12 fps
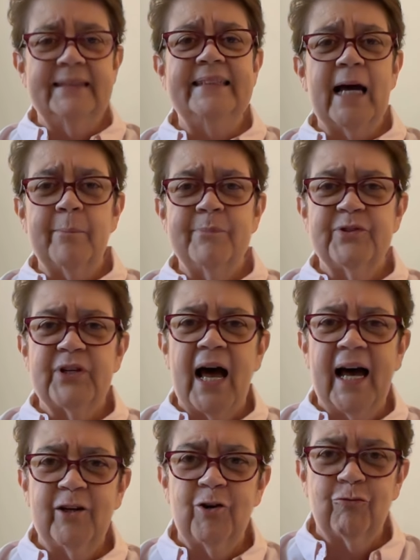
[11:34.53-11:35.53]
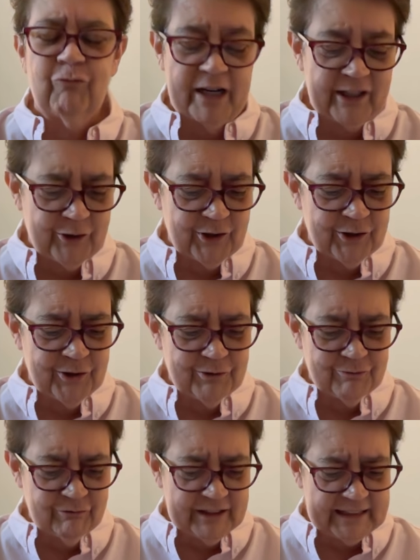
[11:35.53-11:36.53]
Debs at Rainer
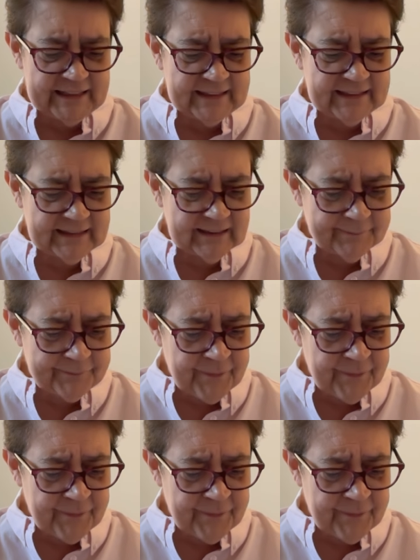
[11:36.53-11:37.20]
Reads,